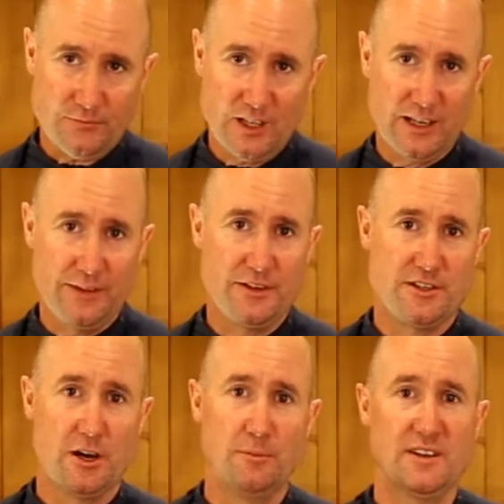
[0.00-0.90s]
get the
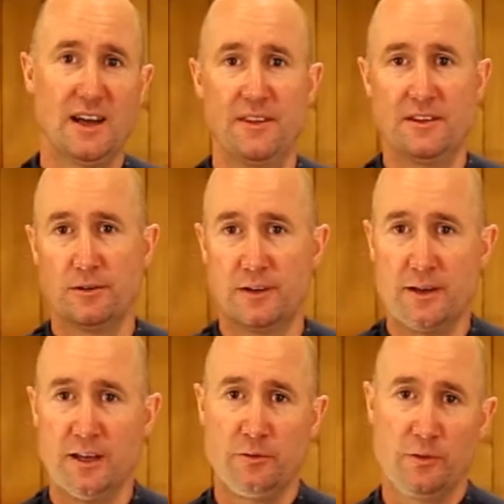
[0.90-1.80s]
job done that your
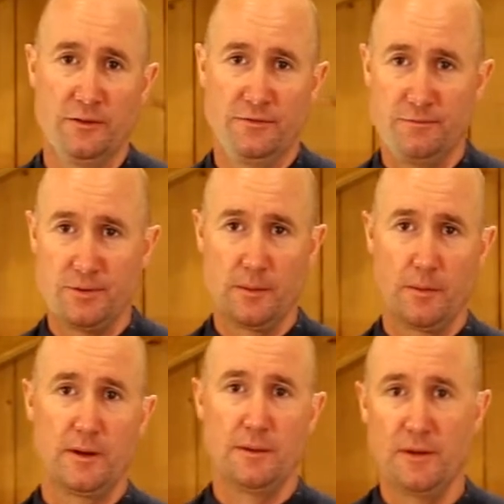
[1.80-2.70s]
guest will have
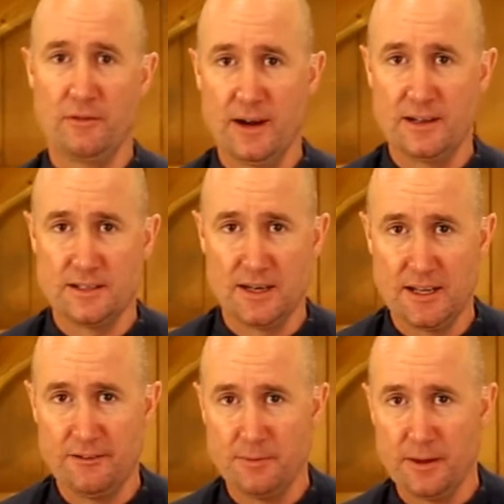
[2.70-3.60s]
probably be ready to
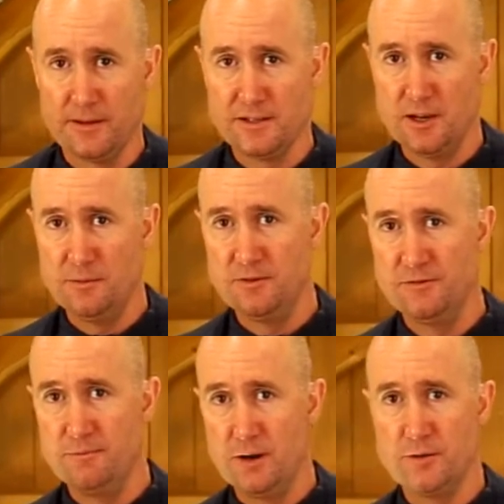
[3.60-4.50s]
leave by the time
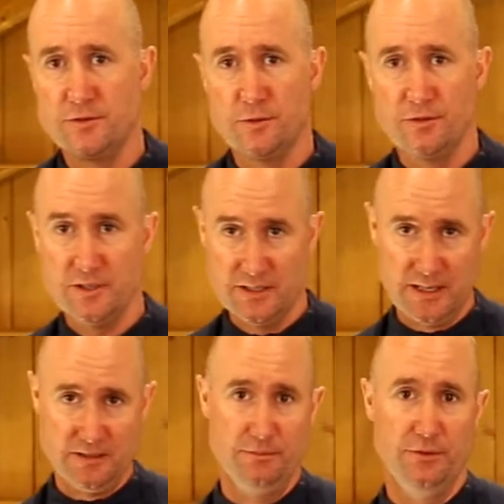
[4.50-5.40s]
you've blowtorched a
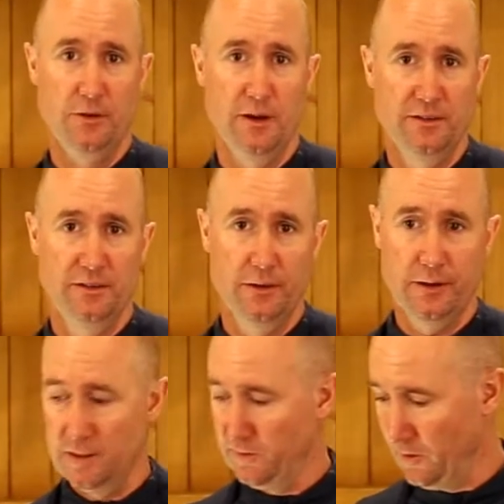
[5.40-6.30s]
dozen brulees.
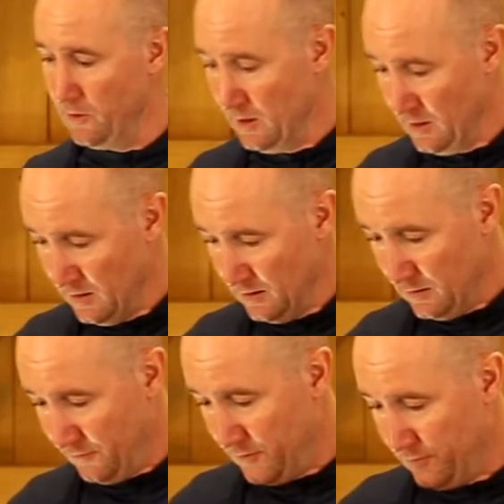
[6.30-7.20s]
Okay, so
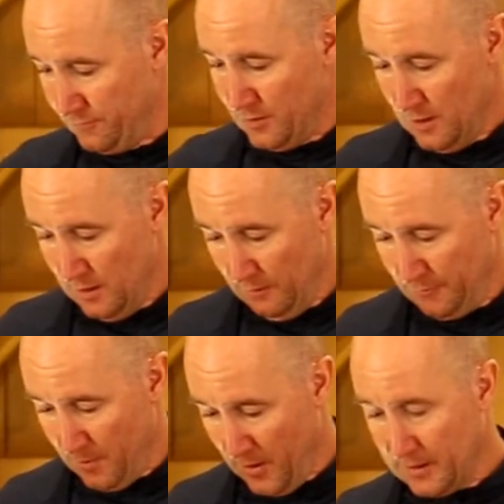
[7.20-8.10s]
if
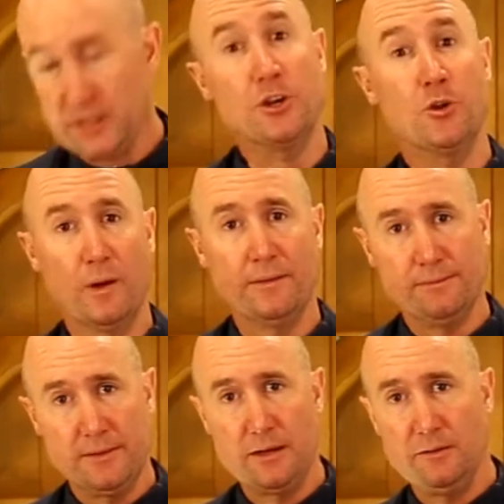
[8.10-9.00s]
you're buying a new one,
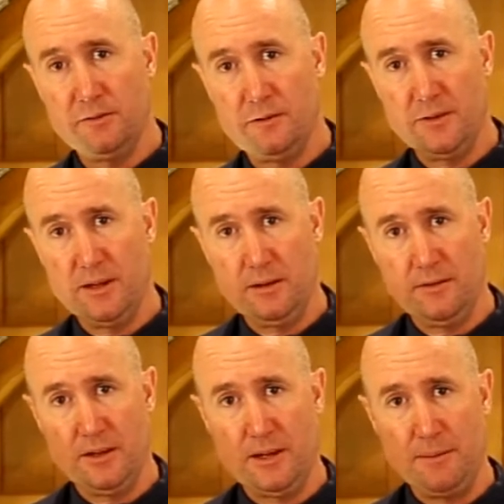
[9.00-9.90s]

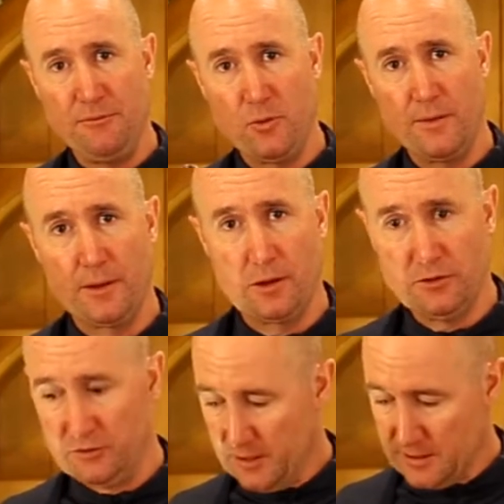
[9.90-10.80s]
then aim for one that goes
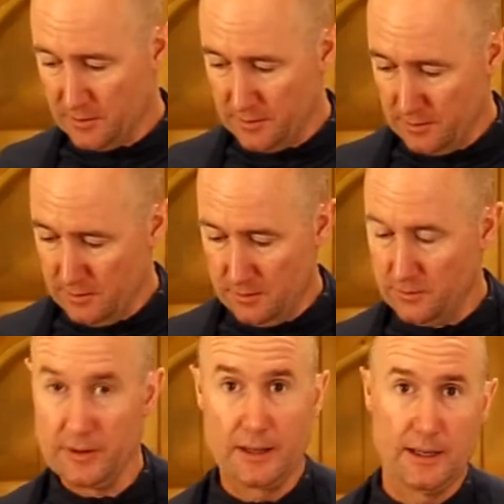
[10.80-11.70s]
straight on
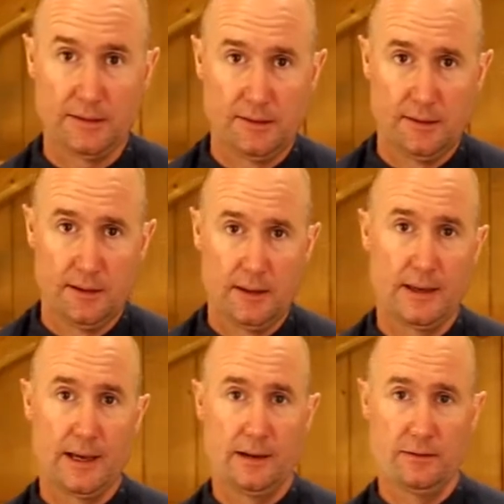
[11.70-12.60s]
the gas
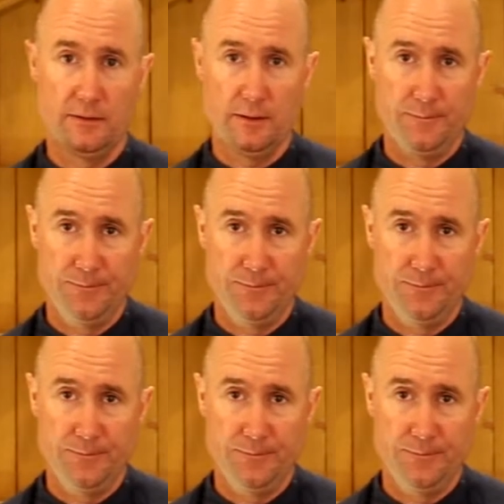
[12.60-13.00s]
canister.